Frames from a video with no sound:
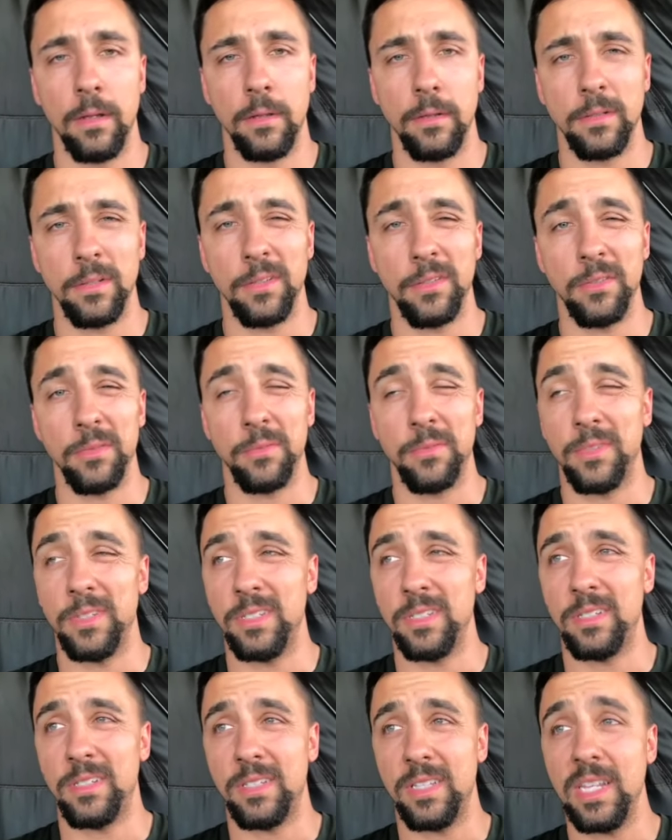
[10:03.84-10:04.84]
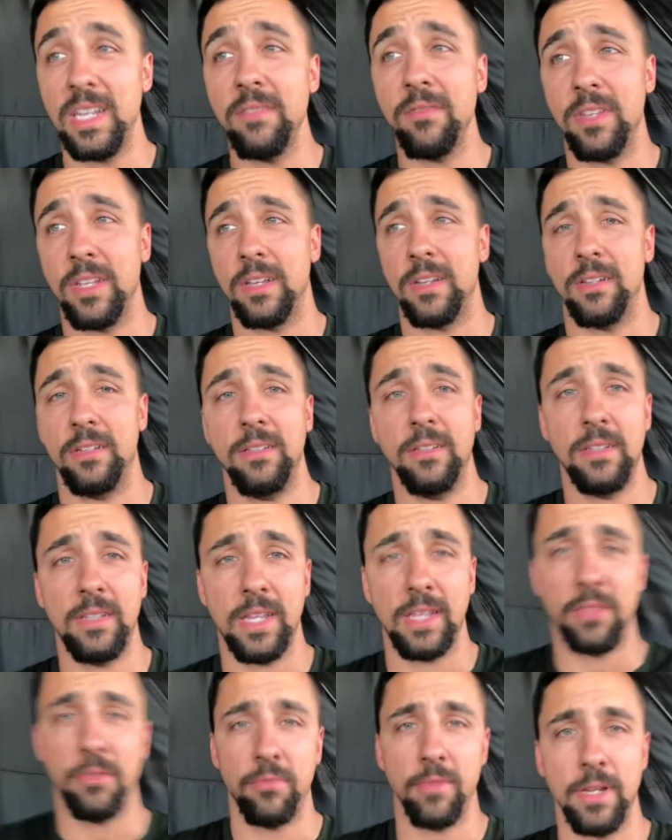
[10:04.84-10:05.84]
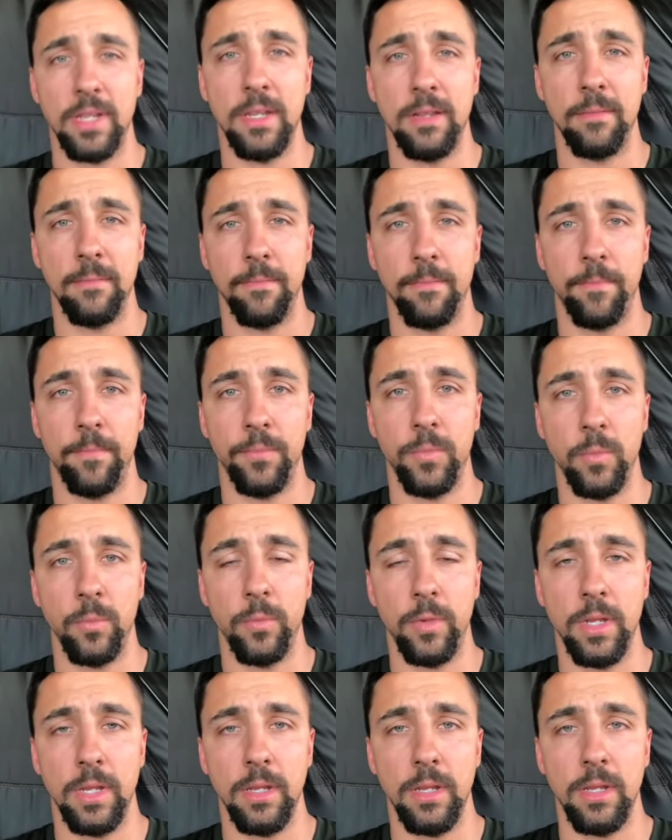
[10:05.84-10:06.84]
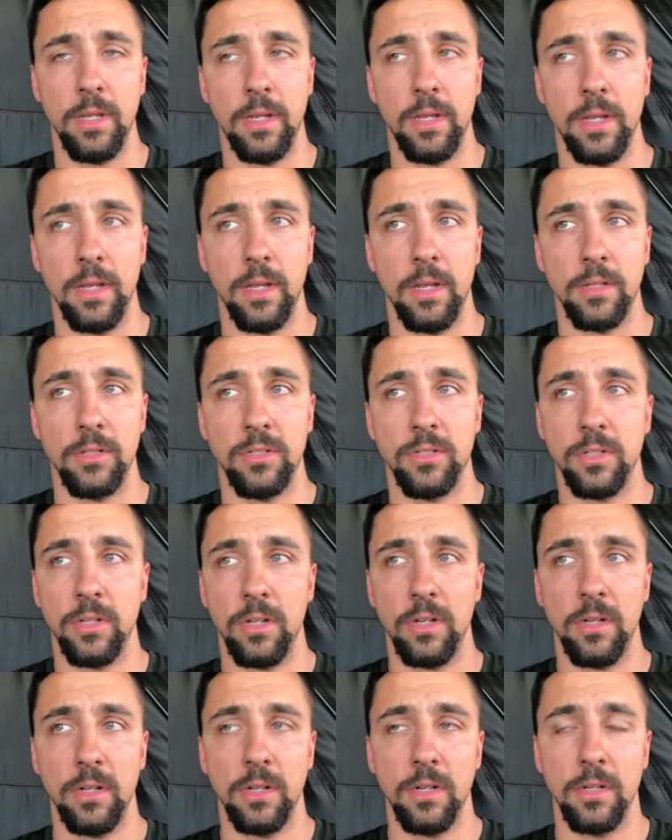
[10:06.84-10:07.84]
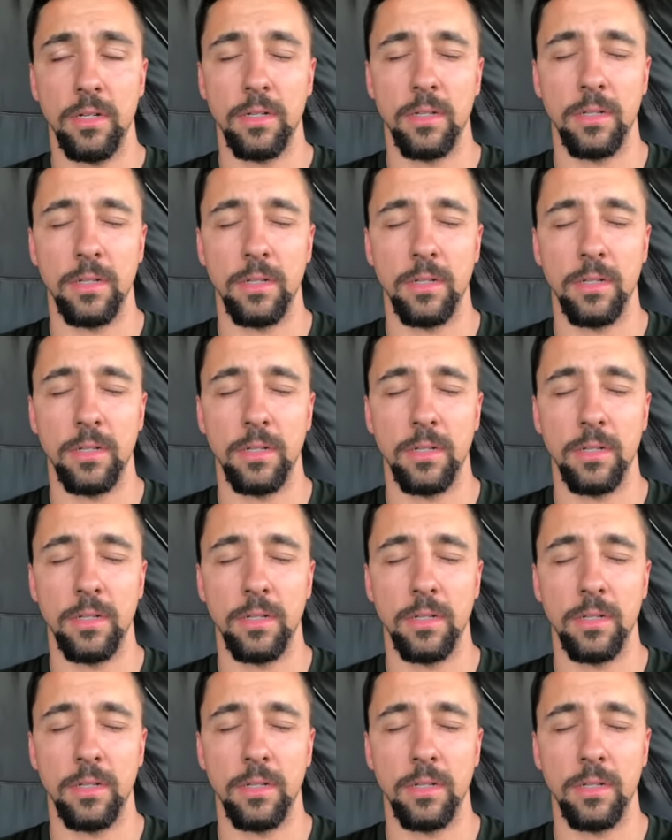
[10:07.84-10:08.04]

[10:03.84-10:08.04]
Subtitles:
So this is the evening hunt, day 3. We saw